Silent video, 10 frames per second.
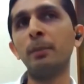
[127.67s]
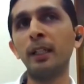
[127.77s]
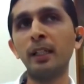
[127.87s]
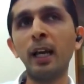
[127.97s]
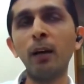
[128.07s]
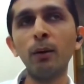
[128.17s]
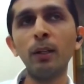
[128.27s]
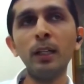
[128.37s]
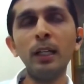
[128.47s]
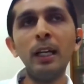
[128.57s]
But now,
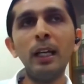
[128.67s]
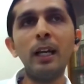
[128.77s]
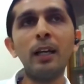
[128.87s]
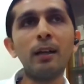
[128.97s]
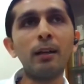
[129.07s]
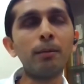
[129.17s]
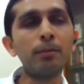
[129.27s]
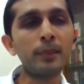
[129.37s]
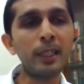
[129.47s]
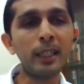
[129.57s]

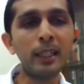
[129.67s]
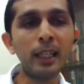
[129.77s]
the